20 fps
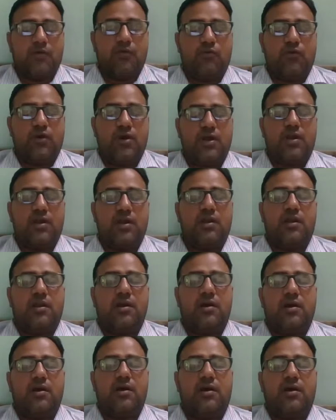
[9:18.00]
One
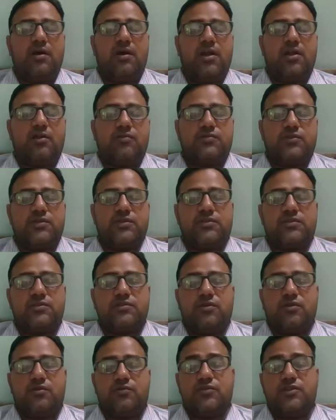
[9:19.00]
adoptions
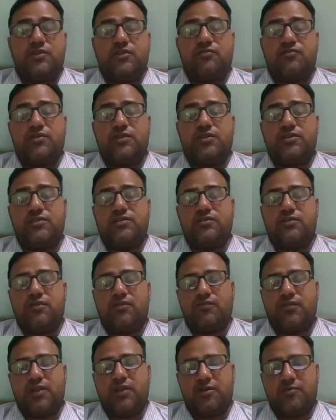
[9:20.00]
of sequence
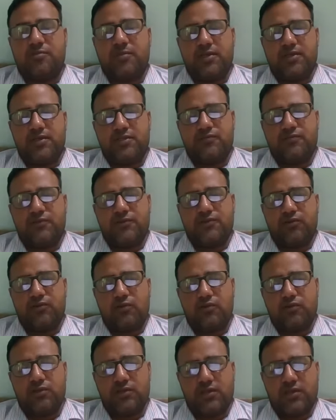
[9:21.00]
of treatments
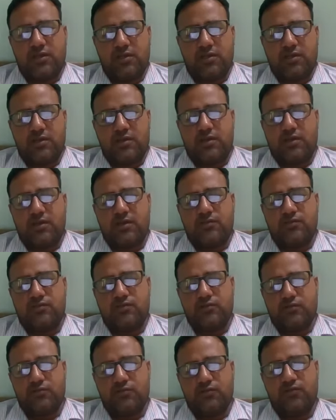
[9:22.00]
physiological
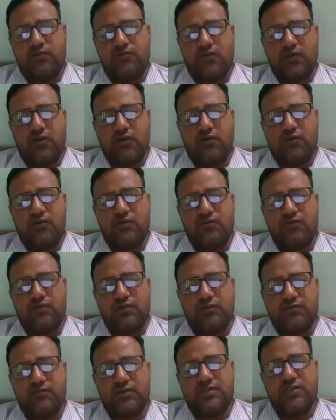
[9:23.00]
should be followed
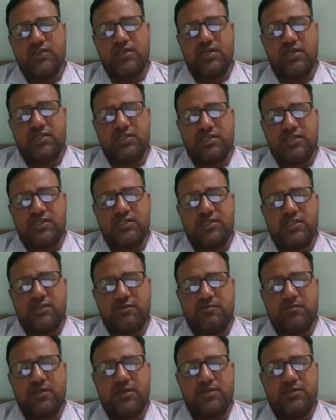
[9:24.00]
with physical seed
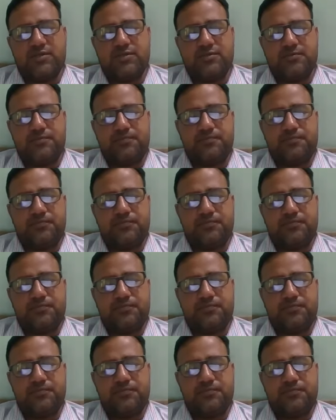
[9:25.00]
treatments.